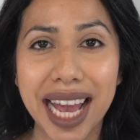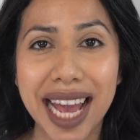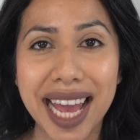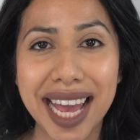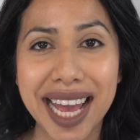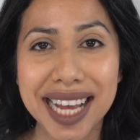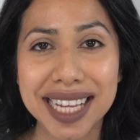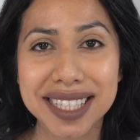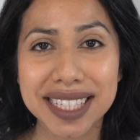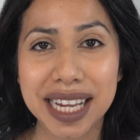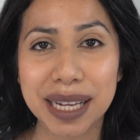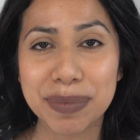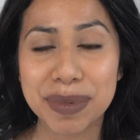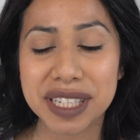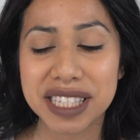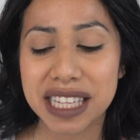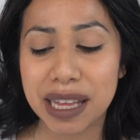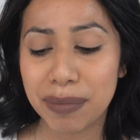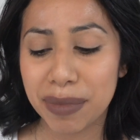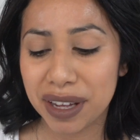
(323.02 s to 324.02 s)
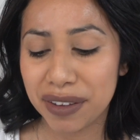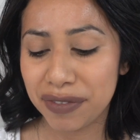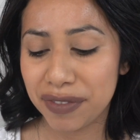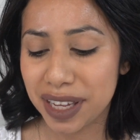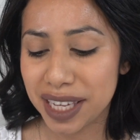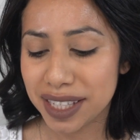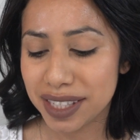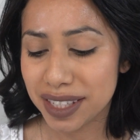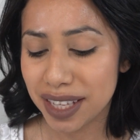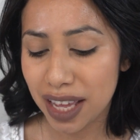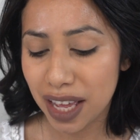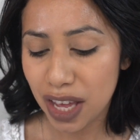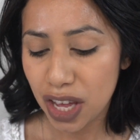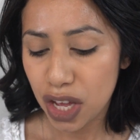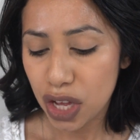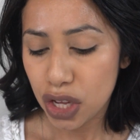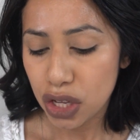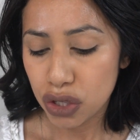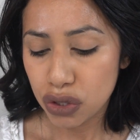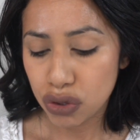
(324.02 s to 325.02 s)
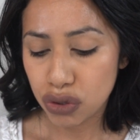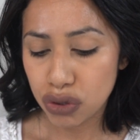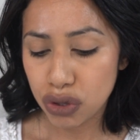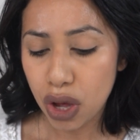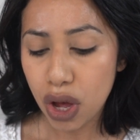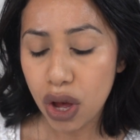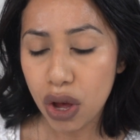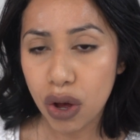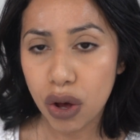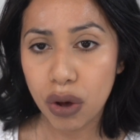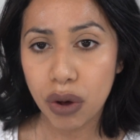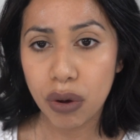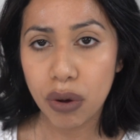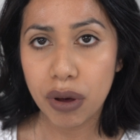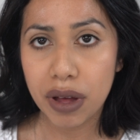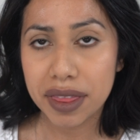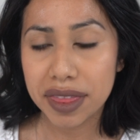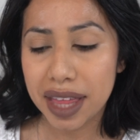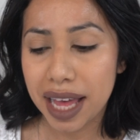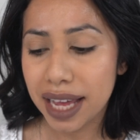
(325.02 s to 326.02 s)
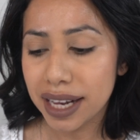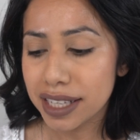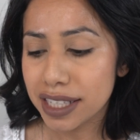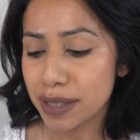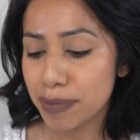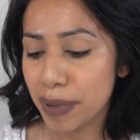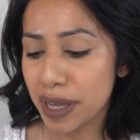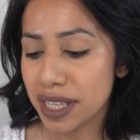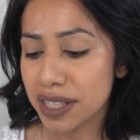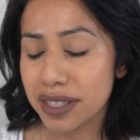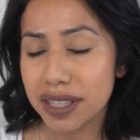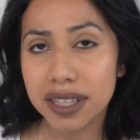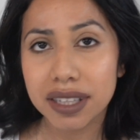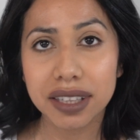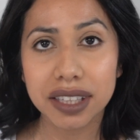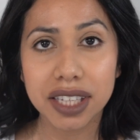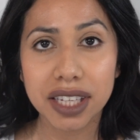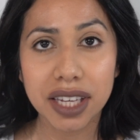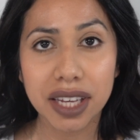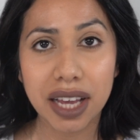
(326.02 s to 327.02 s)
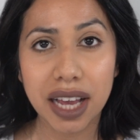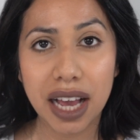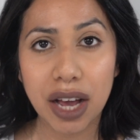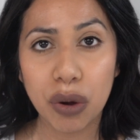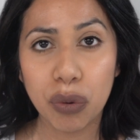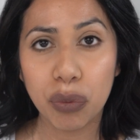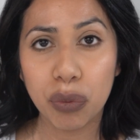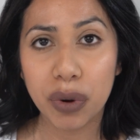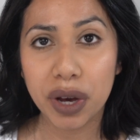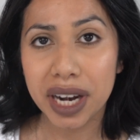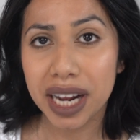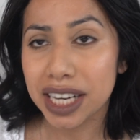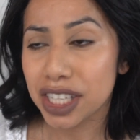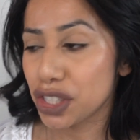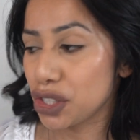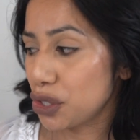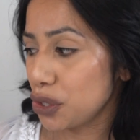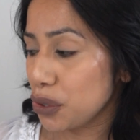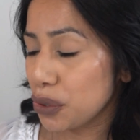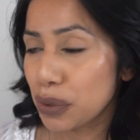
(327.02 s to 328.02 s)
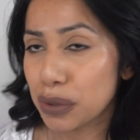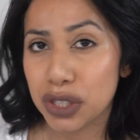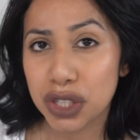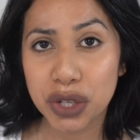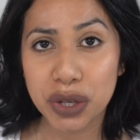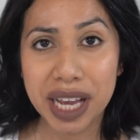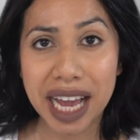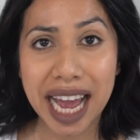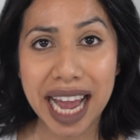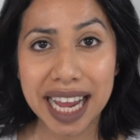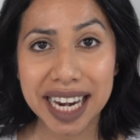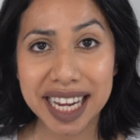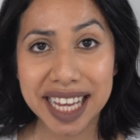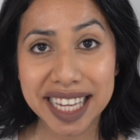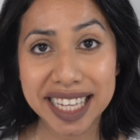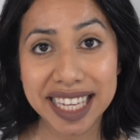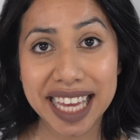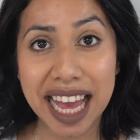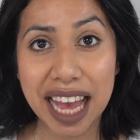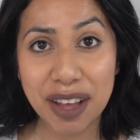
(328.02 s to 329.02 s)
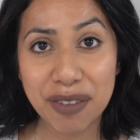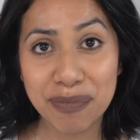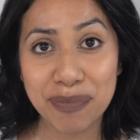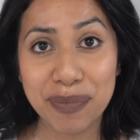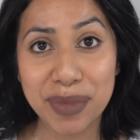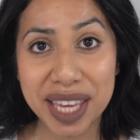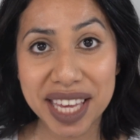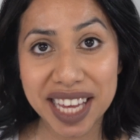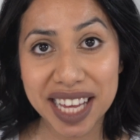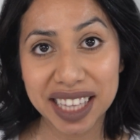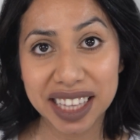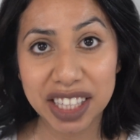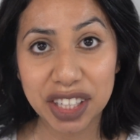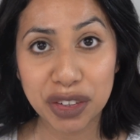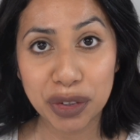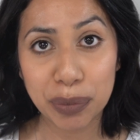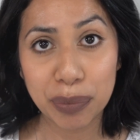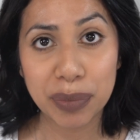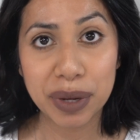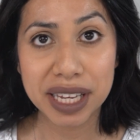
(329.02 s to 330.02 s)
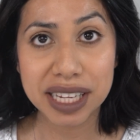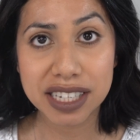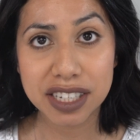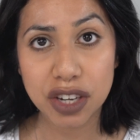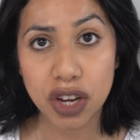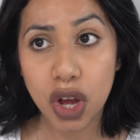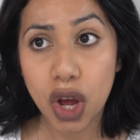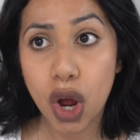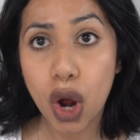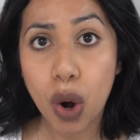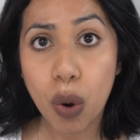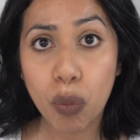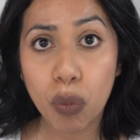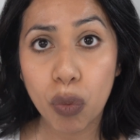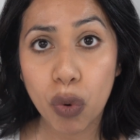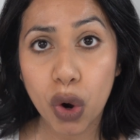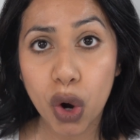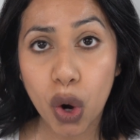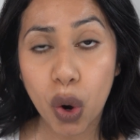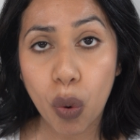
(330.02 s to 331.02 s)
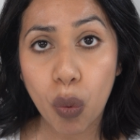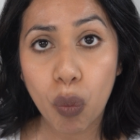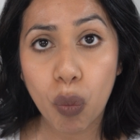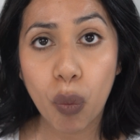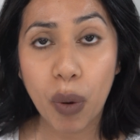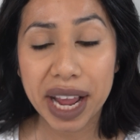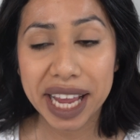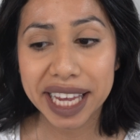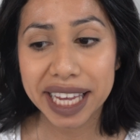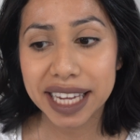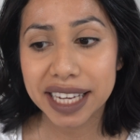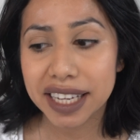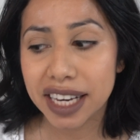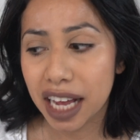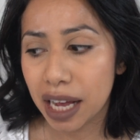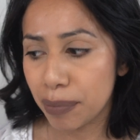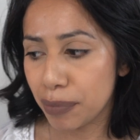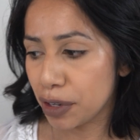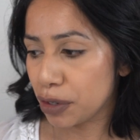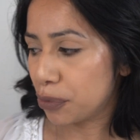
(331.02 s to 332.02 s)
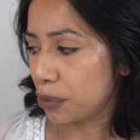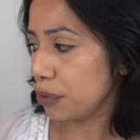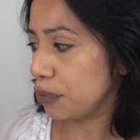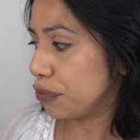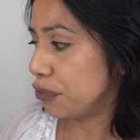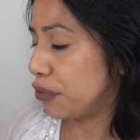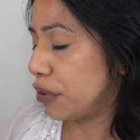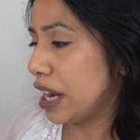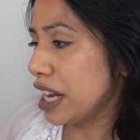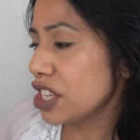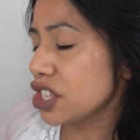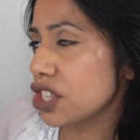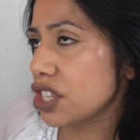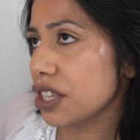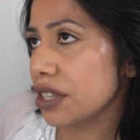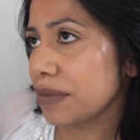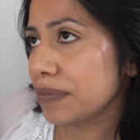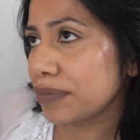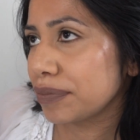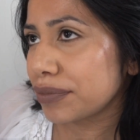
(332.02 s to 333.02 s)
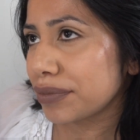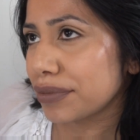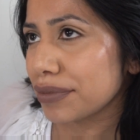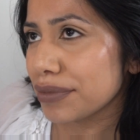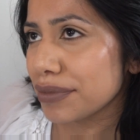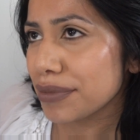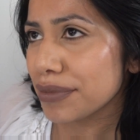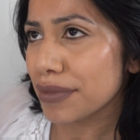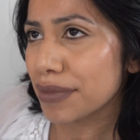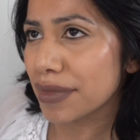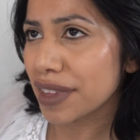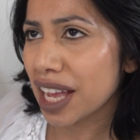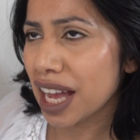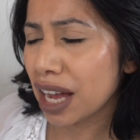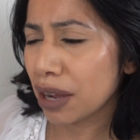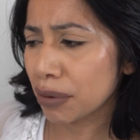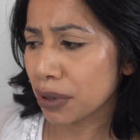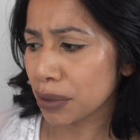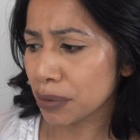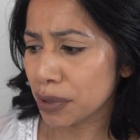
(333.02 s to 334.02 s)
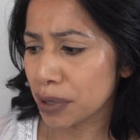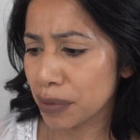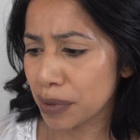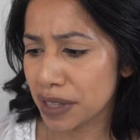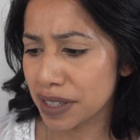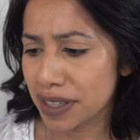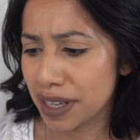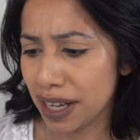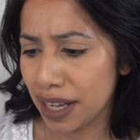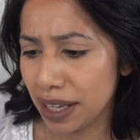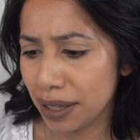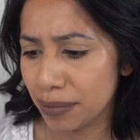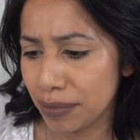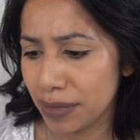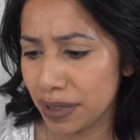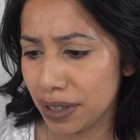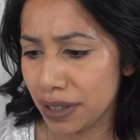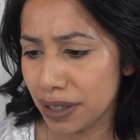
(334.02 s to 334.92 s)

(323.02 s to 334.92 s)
I had time to set my face. So that is basically what I do to kind of get me a little bit more wakened up and refreshed. How are we with time?